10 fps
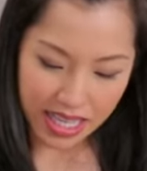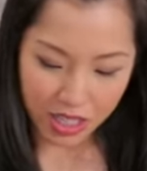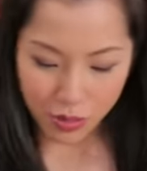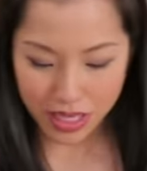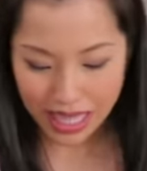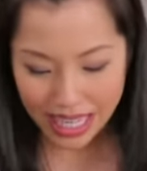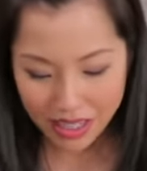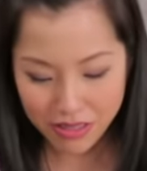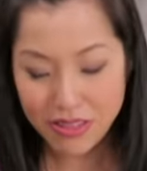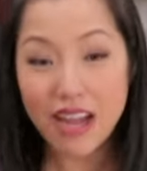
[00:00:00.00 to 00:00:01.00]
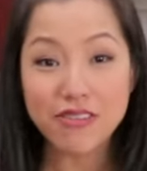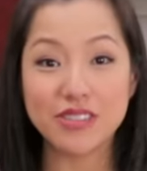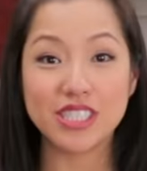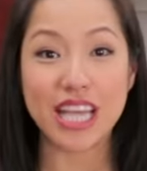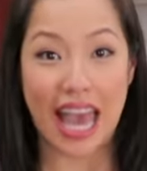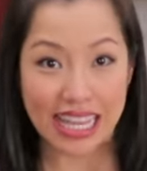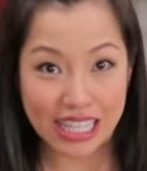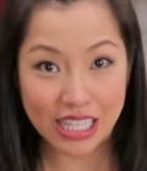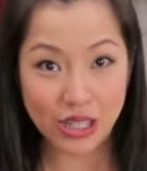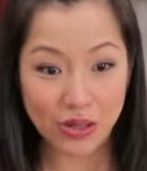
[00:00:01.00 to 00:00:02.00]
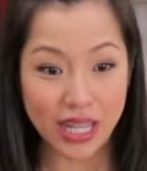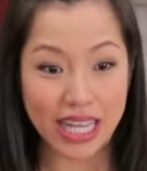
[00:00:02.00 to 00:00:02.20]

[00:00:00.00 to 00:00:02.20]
It'll be like a rough, shaggy dough